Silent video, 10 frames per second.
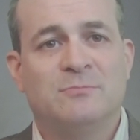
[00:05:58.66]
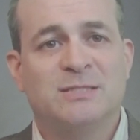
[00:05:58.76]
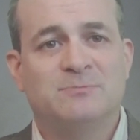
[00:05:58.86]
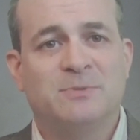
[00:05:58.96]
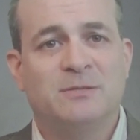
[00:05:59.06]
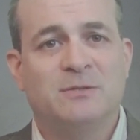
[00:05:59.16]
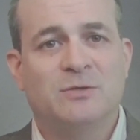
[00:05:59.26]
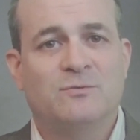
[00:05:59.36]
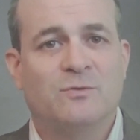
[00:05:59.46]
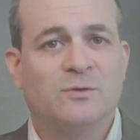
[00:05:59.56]
Must be in the
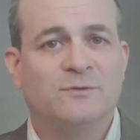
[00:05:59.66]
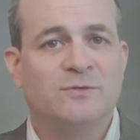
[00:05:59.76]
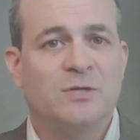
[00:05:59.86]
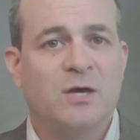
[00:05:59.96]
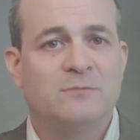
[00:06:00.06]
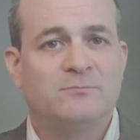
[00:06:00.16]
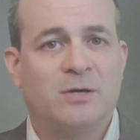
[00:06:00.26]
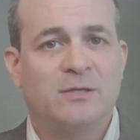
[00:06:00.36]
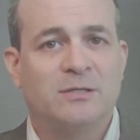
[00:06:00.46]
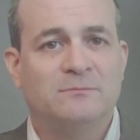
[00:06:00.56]
control of the
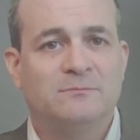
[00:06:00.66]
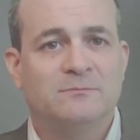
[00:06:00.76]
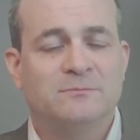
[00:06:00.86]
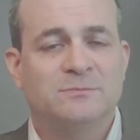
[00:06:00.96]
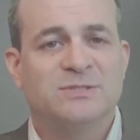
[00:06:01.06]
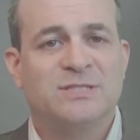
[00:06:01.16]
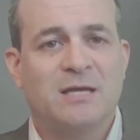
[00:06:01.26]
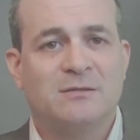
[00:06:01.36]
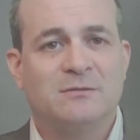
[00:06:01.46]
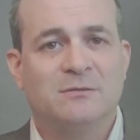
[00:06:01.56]
non-party.
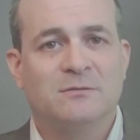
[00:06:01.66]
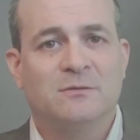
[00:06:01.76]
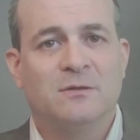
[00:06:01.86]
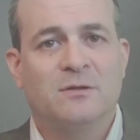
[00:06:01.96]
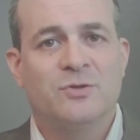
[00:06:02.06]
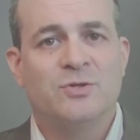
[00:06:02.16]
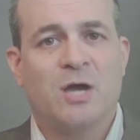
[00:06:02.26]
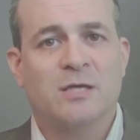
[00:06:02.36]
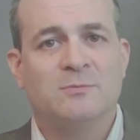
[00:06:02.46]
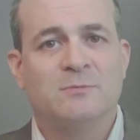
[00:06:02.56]
Second, the
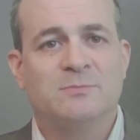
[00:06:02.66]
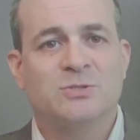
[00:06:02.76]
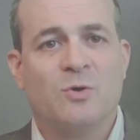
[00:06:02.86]
document must